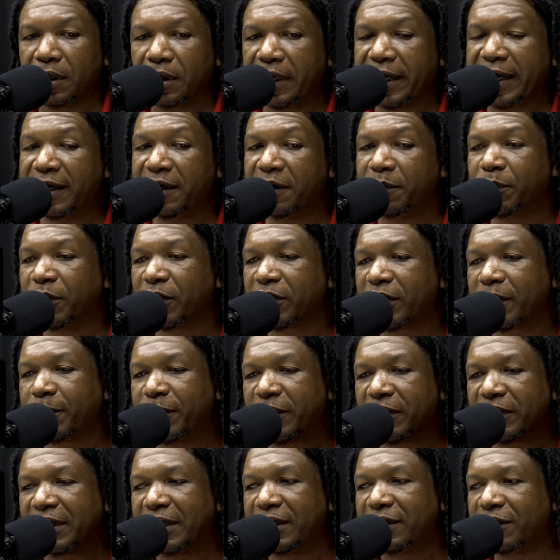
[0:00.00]
Any book
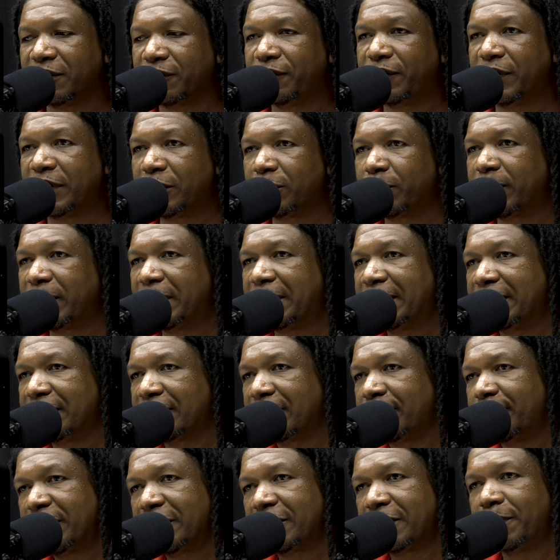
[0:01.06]
about
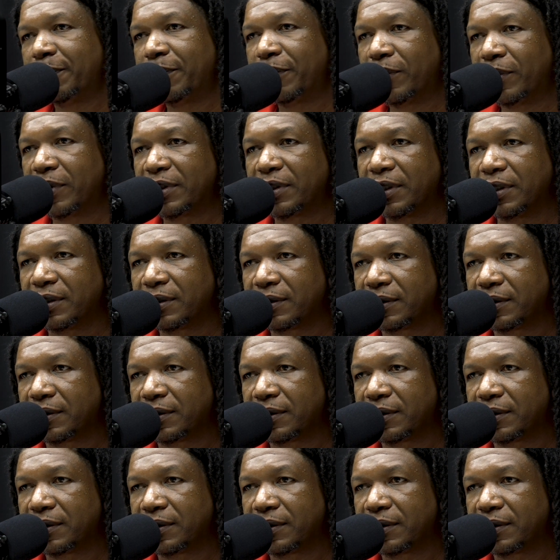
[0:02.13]
individualism is important.